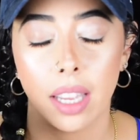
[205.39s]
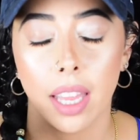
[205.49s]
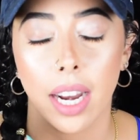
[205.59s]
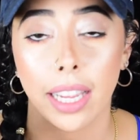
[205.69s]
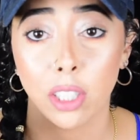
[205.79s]

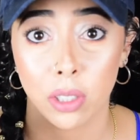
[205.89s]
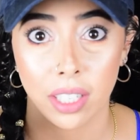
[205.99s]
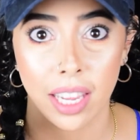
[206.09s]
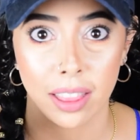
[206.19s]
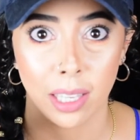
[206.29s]
and I used
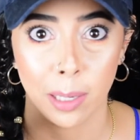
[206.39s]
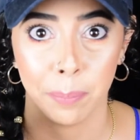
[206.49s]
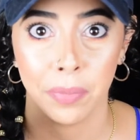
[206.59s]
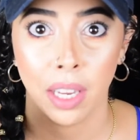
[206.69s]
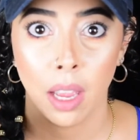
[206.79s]
to hate them,
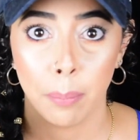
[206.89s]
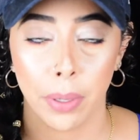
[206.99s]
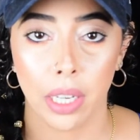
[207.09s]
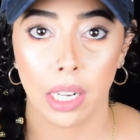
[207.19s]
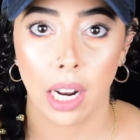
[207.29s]

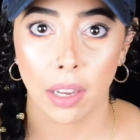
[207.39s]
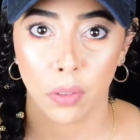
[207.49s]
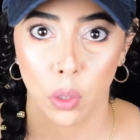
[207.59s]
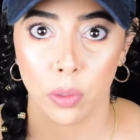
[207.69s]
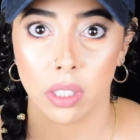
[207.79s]
but I've
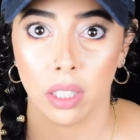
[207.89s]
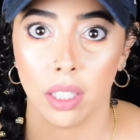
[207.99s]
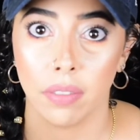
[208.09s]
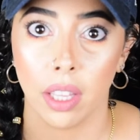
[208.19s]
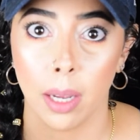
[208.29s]
grown to
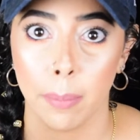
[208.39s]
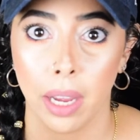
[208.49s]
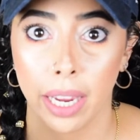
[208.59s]
love them.